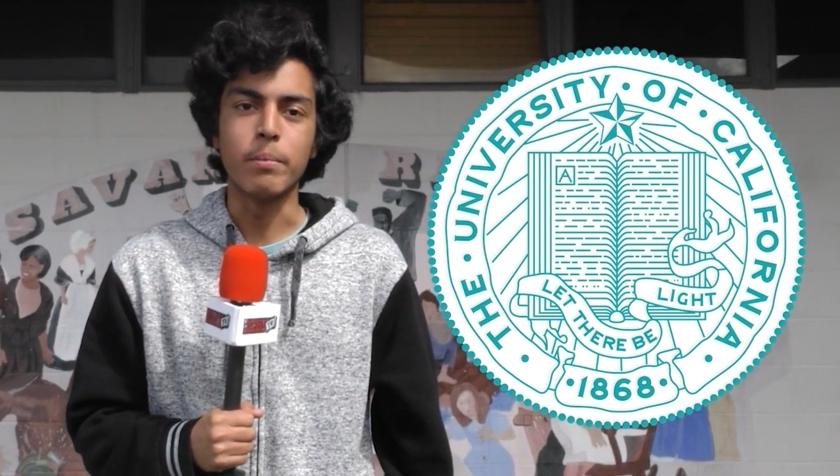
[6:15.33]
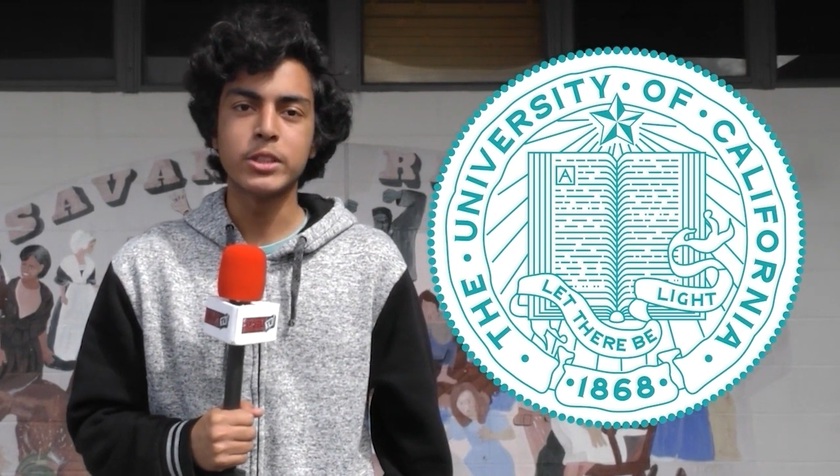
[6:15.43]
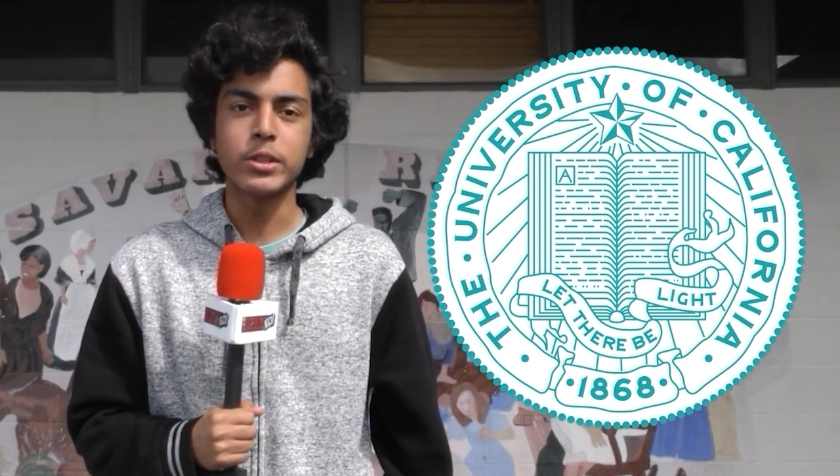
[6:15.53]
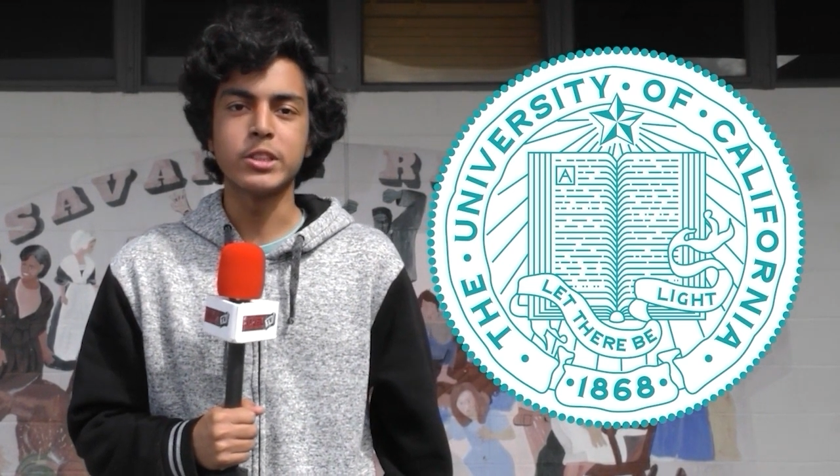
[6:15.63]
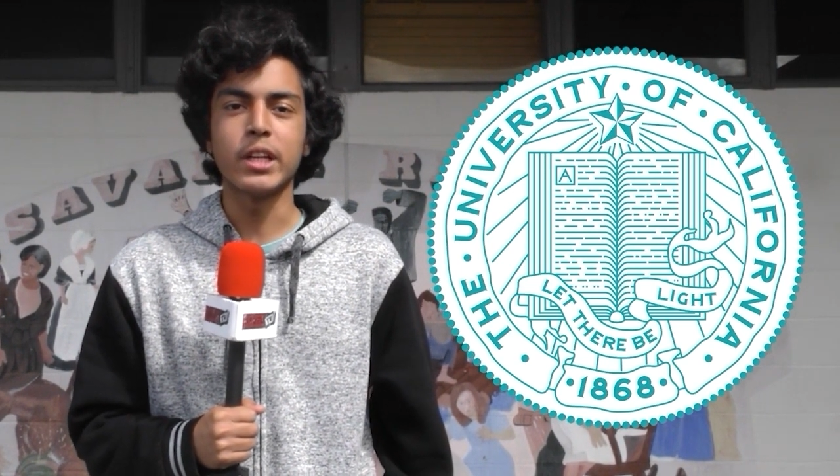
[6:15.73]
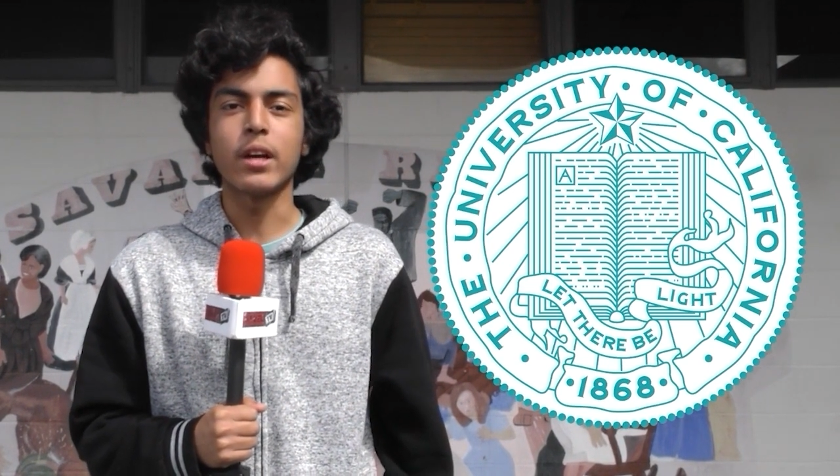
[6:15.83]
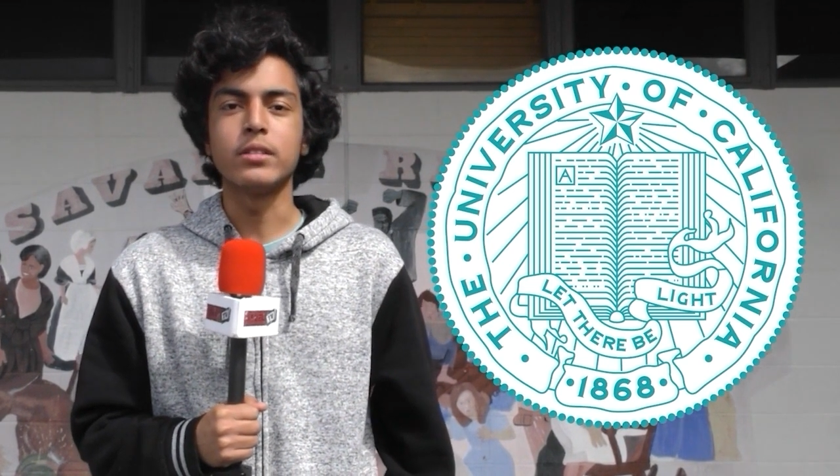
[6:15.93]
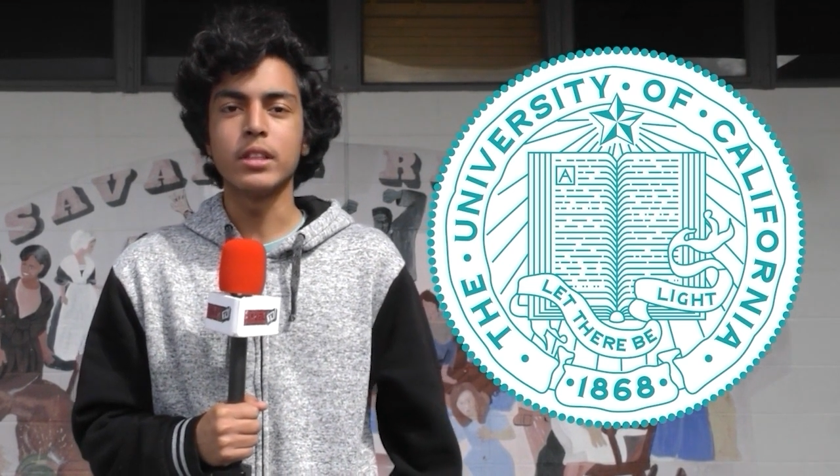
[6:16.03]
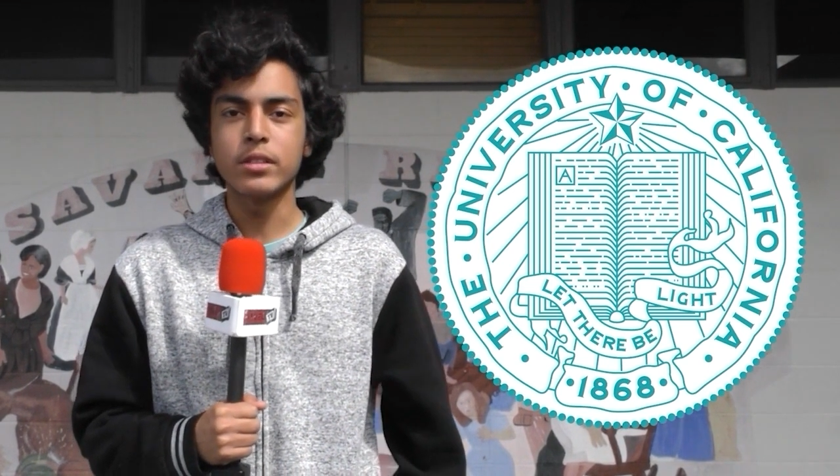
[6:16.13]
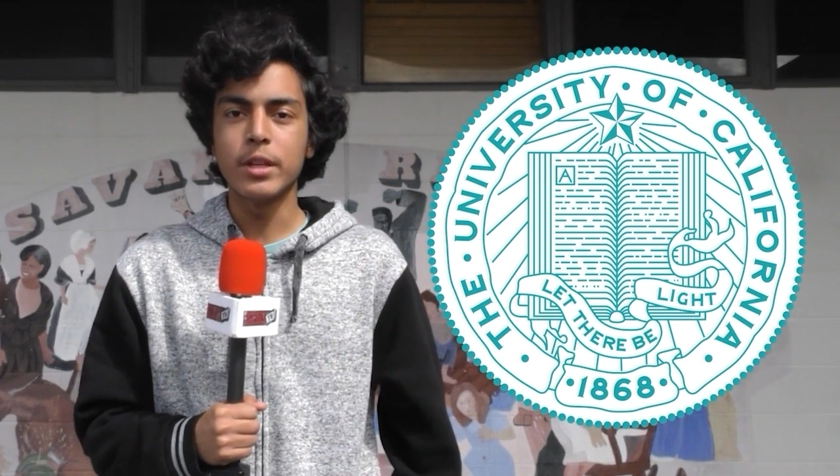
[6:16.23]
make sure to check
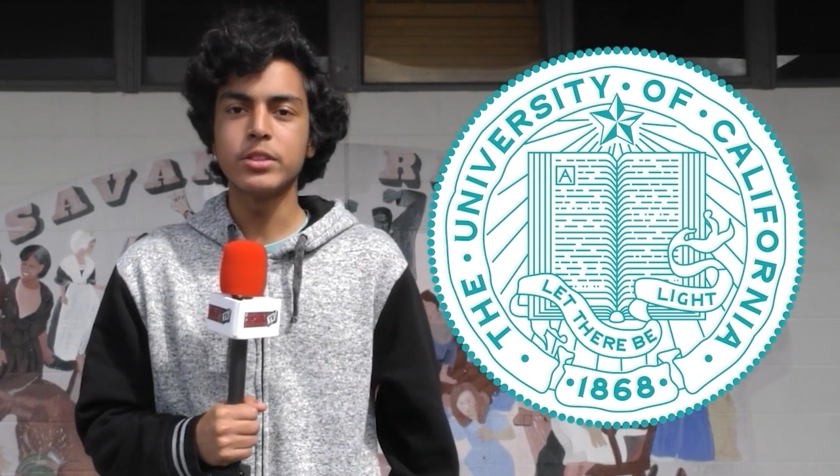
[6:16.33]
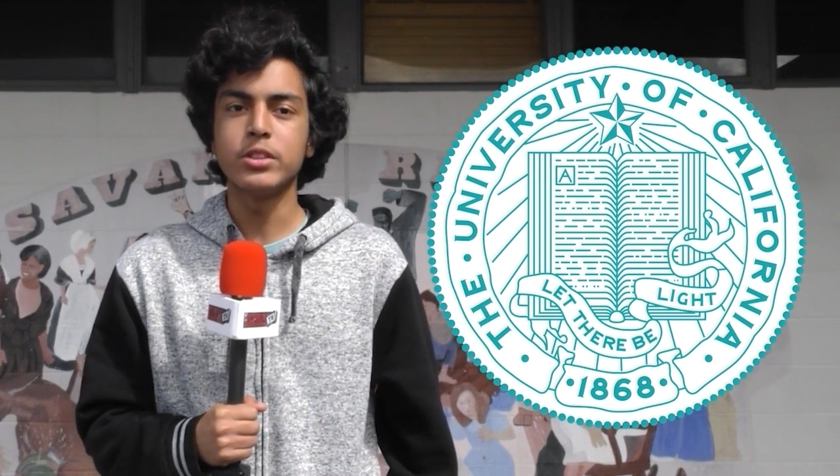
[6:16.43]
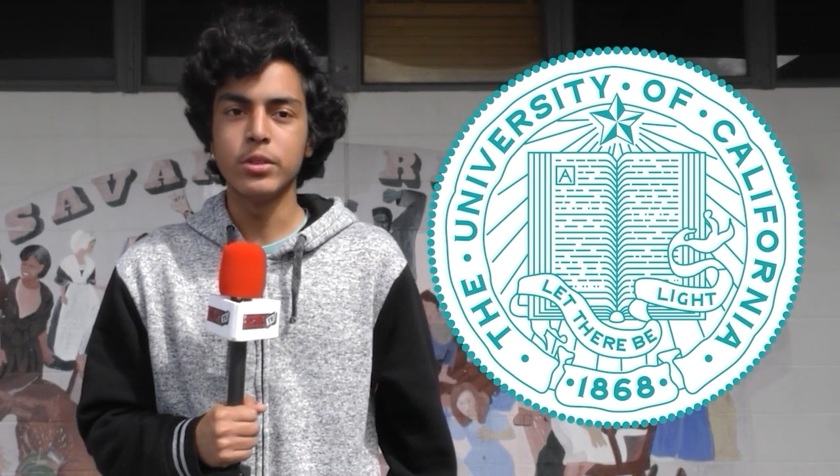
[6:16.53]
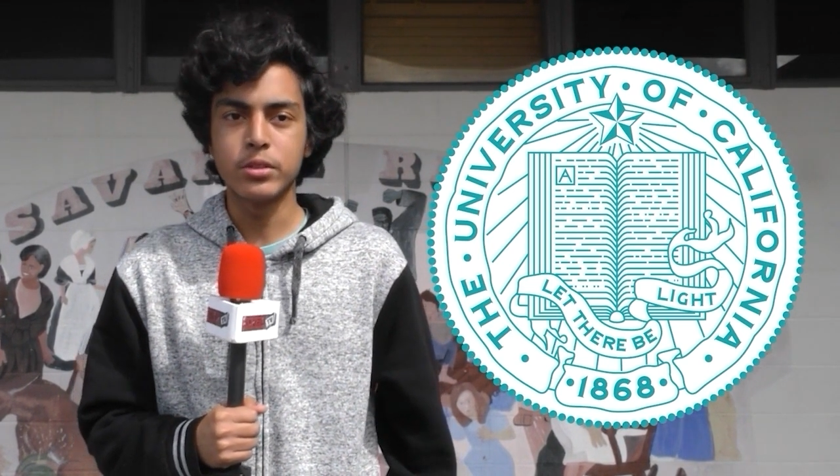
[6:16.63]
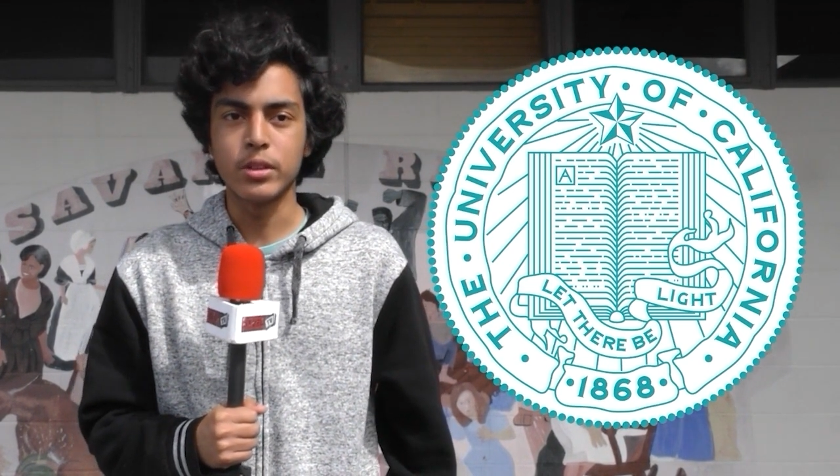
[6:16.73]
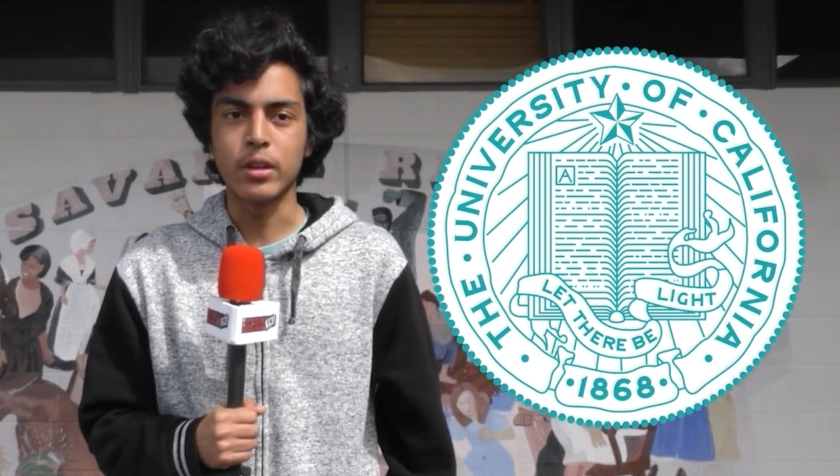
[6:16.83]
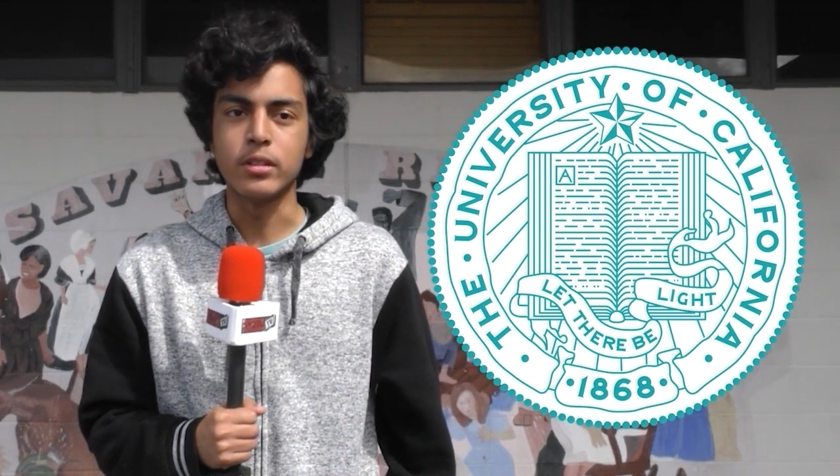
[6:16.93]
out Destination UC